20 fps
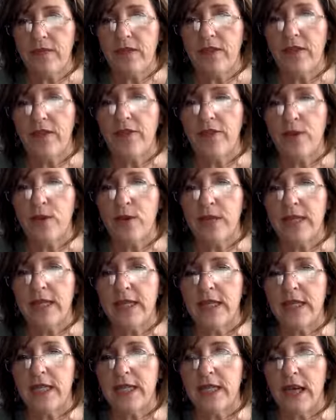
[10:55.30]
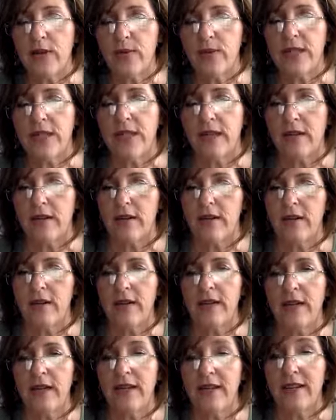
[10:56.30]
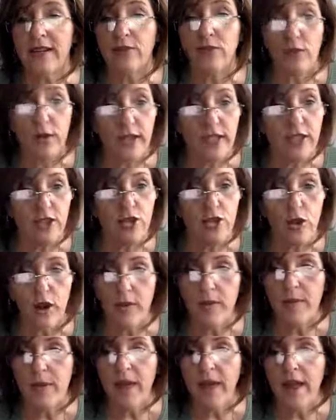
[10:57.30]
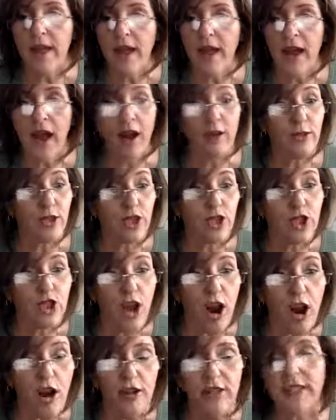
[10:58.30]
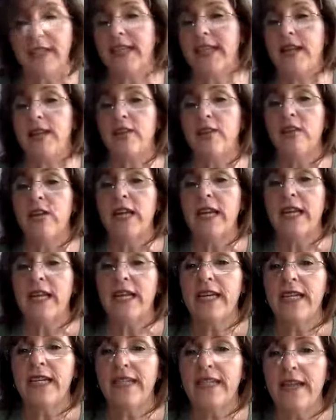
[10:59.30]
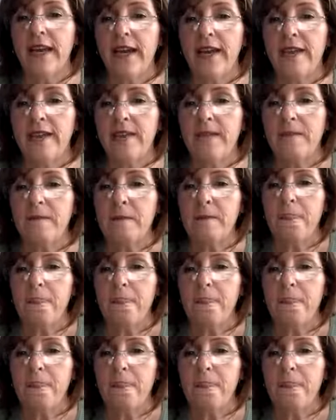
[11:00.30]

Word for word: the first thing that was there that really struck me, I was shocked. I tell you, it says